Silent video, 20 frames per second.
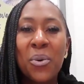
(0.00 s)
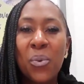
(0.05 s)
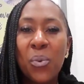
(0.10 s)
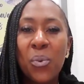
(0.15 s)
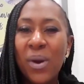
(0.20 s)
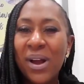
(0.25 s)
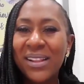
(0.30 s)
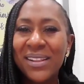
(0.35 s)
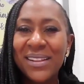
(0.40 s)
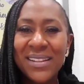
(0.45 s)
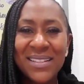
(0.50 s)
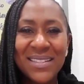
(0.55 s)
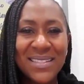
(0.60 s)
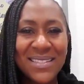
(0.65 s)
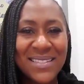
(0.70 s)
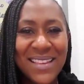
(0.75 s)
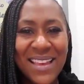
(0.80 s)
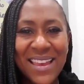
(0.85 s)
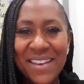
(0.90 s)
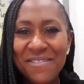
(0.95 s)
Wellness
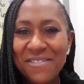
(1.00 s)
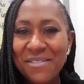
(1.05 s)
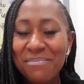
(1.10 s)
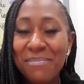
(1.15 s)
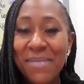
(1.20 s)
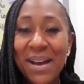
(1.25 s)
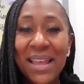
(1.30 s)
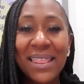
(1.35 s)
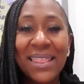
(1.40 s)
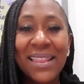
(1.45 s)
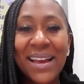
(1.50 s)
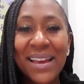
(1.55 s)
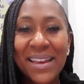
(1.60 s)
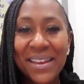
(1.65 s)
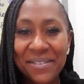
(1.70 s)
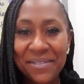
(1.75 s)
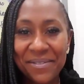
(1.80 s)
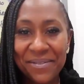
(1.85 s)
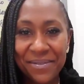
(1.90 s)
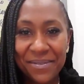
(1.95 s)
saved my
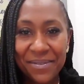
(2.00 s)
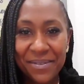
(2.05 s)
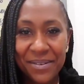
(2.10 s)
life.